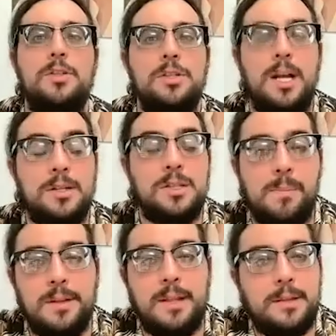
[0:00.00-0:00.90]
It's not
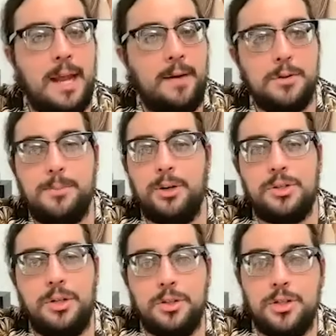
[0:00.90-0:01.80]
something that the average
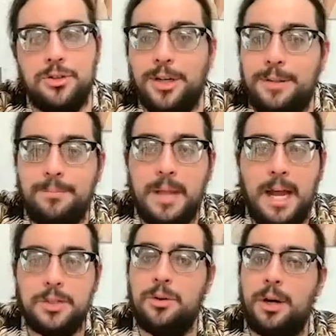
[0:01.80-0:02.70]
person on the street
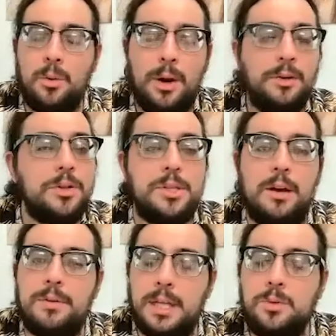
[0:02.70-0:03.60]
has a great awareness
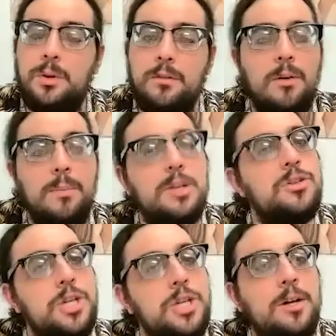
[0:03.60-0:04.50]
of. And that's one of our
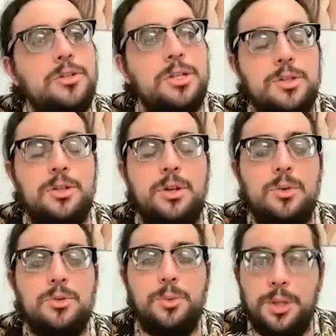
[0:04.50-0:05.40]
biggest challenges, you know,
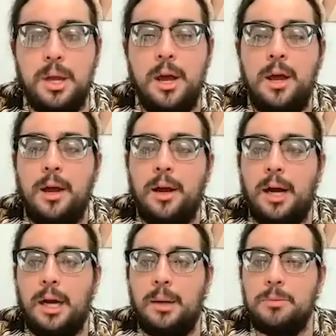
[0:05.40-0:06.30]
is really
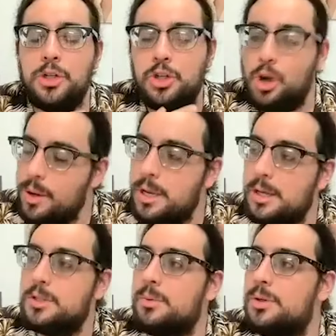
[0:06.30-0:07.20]
um, showing
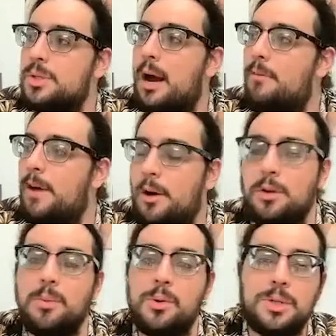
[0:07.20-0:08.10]
customers how
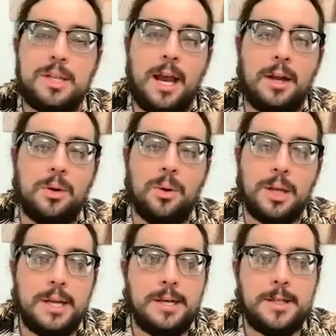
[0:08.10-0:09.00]
valuable this
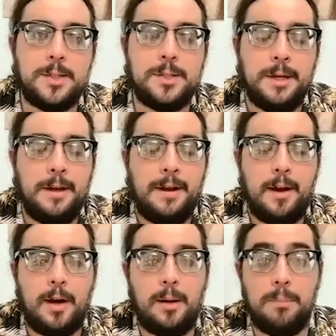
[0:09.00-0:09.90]
category is.
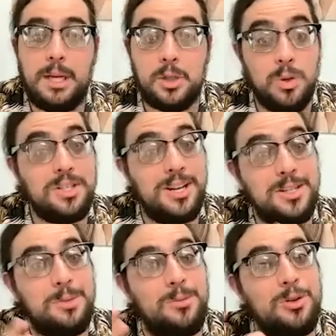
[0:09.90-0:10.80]
Um, because once
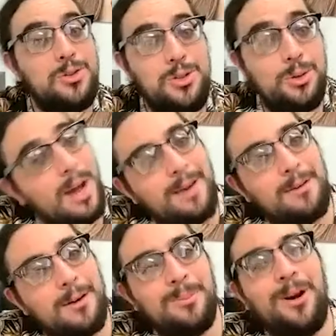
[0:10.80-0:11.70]
customers do have
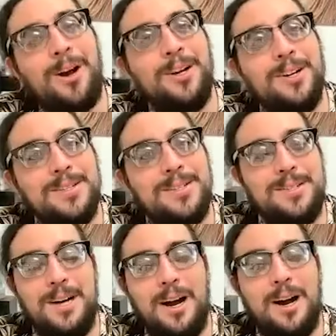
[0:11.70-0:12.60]
our products,
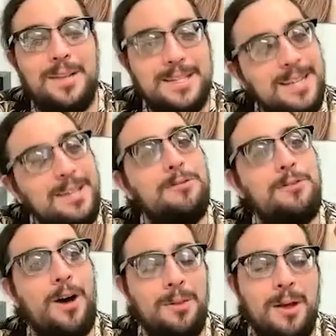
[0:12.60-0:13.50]
uh, they tend to
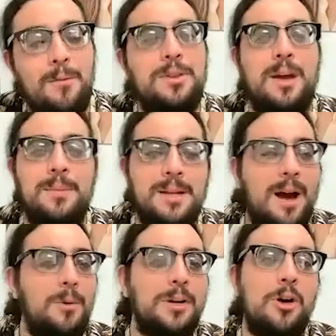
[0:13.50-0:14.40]
fall in love with them and
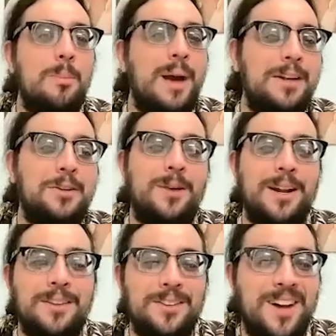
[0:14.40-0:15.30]
not want to go back to
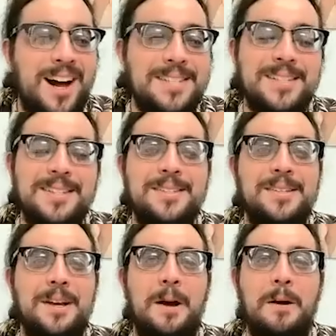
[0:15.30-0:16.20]
regular glasses.
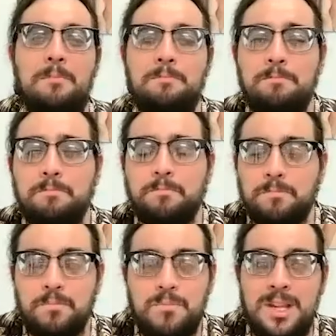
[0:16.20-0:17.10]
Um,
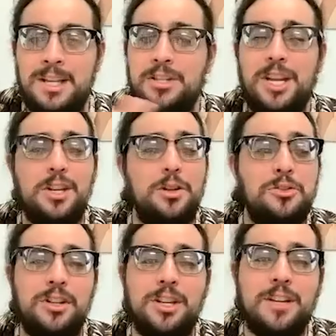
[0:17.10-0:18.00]
They just get
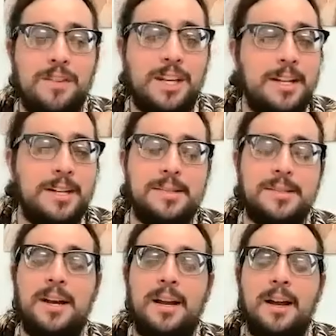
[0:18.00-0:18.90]
used to the convenience,
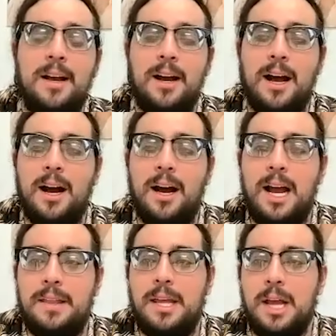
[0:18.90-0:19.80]
uh,
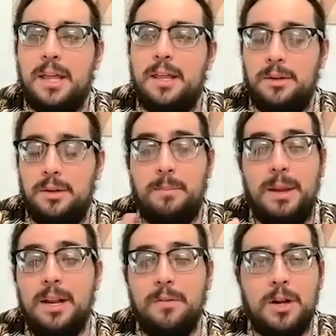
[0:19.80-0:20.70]
and they and, they, and
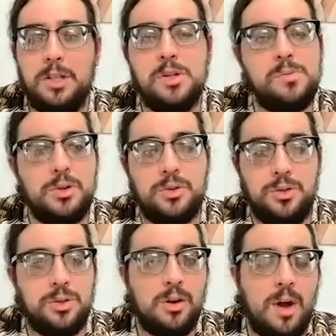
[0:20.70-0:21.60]
many of our customers
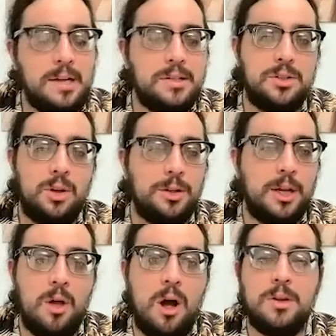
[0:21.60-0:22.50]
use our glasses all
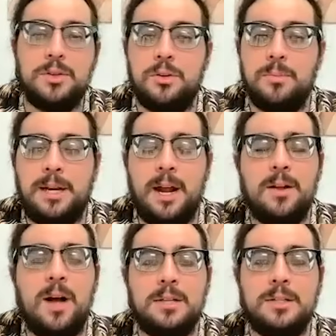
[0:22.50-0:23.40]
day long as their main
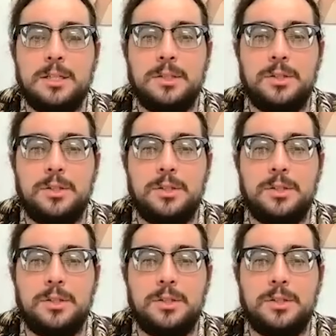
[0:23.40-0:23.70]
eyeglasses.